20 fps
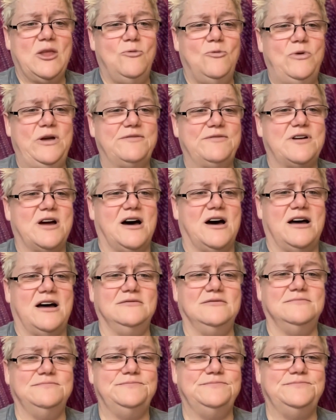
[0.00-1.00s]
we've got
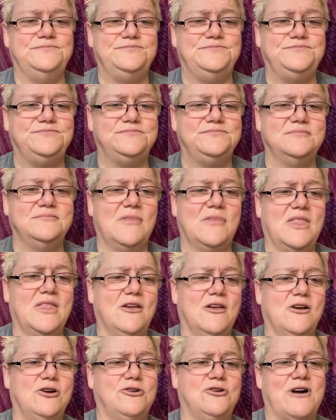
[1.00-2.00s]

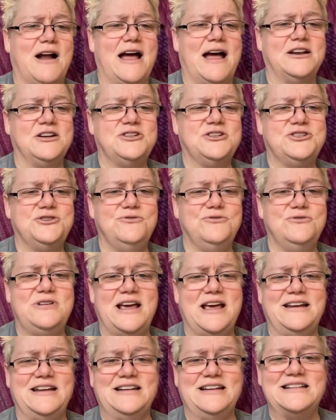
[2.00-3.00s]
gratitude
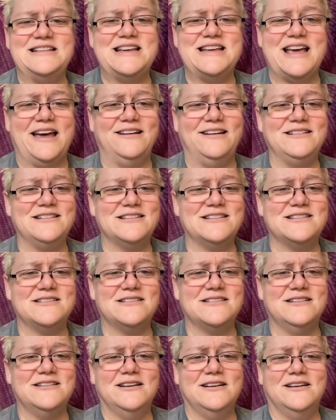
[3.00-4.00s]
and
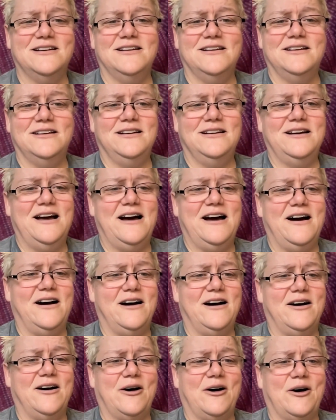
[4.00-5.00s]
intent,
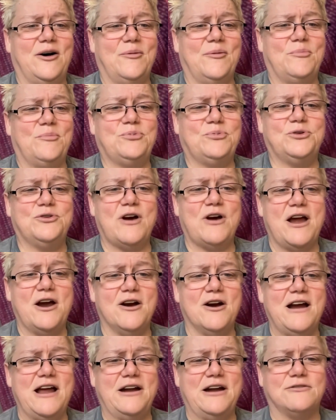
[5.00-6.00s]
uh,
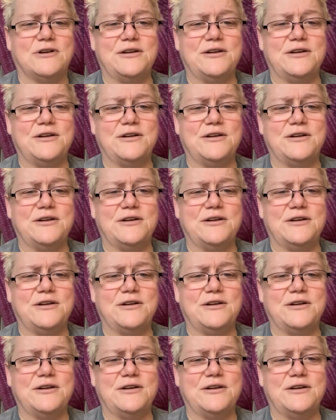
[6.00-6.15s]
prayer and